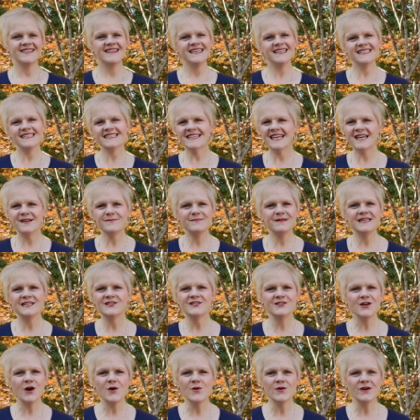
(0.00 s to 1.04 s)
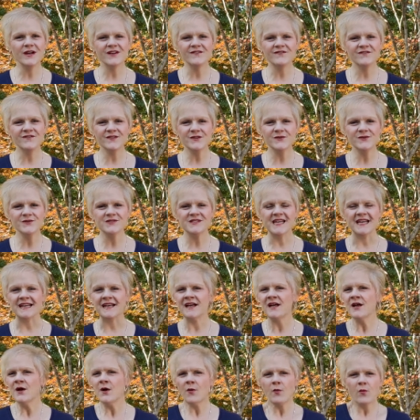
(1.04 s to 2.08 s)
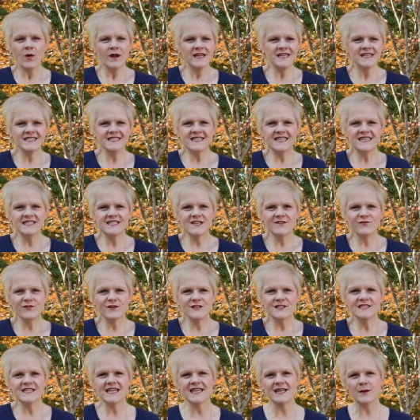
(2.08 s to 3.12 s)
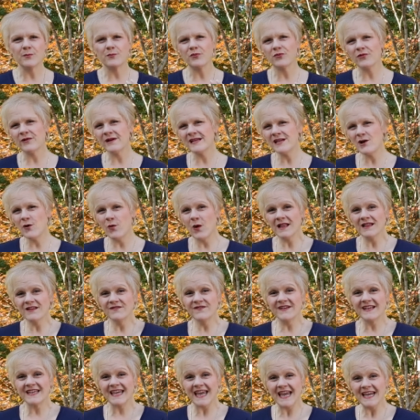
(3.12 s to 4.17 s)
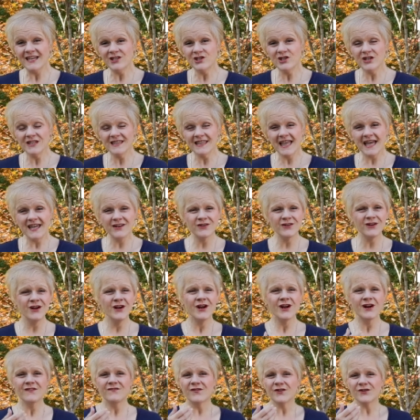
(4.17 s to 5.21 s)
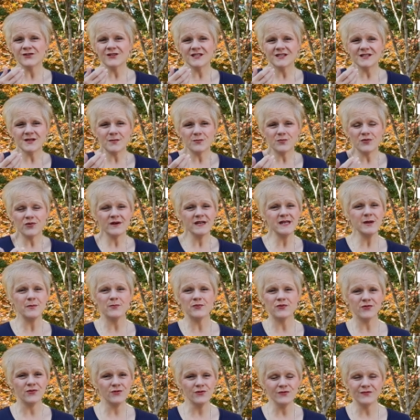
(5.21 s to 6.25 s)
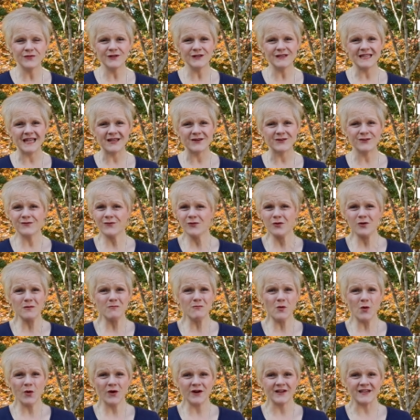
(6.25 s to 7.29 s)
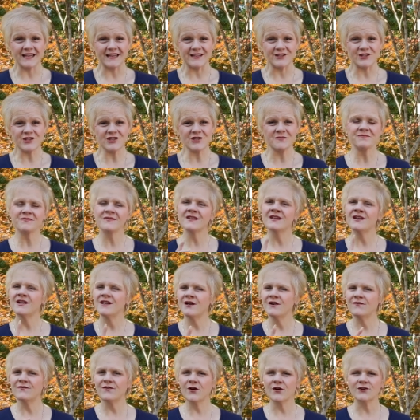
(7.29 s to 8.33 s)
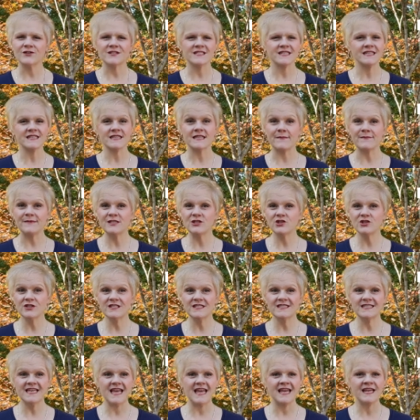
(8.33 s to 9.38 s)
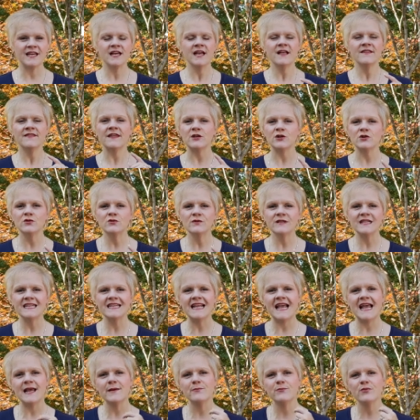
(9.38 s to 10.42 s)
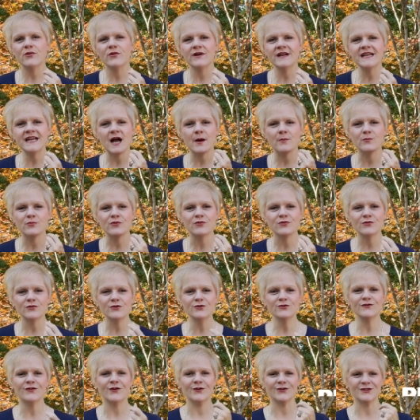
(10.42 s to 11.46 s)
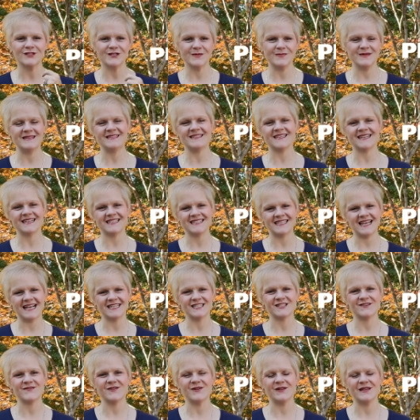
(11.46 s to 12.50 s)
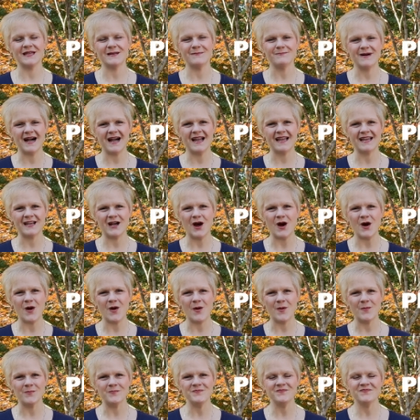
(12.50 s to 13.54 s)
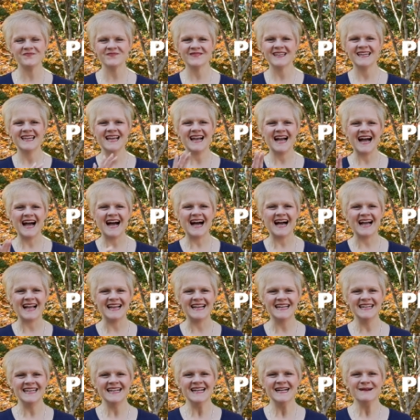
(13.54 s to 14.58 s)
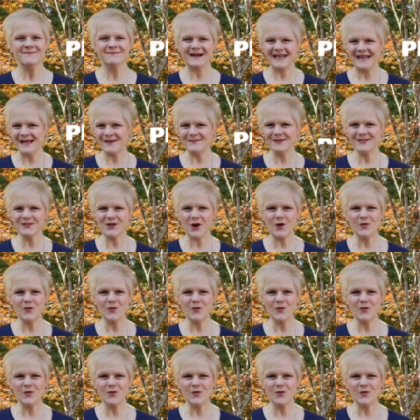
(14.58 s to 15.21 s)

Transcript: This can be so confusing. What is the difference in a pre-qualification letter versus a pre-approval letter for a mortgage? First, let me just say that you need a pre-approval to be successful in buying a home. Hi, my name is